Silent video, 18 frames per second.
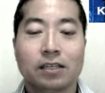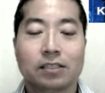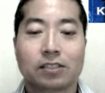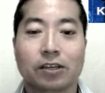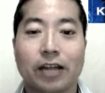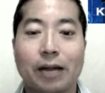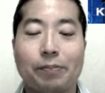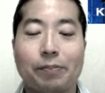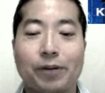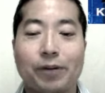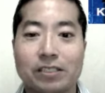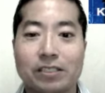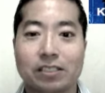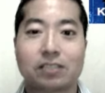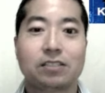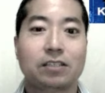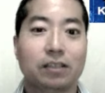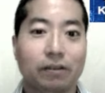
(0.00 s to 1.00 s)
So that brings
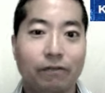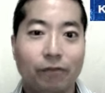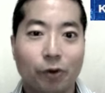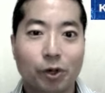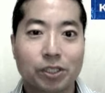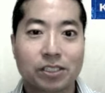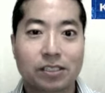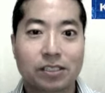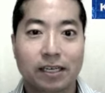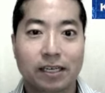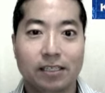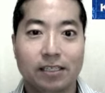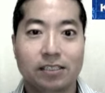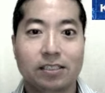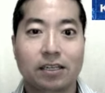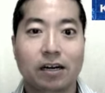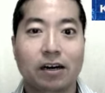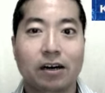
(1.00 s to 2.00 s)
us to the fourth
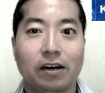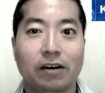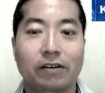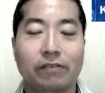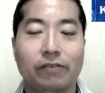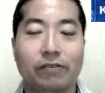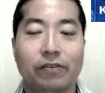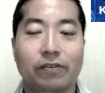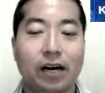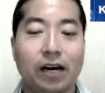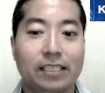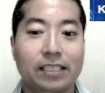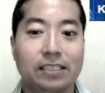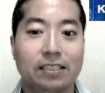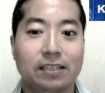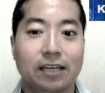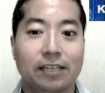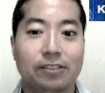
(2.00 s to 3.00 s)
stage of
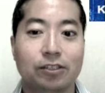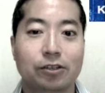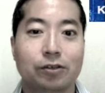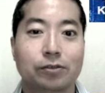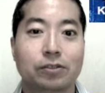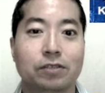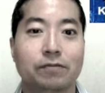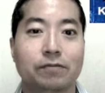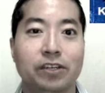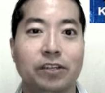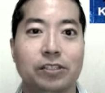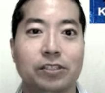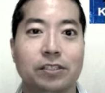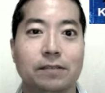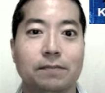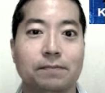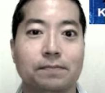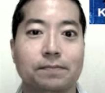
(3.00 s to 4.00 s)
ideological subversion.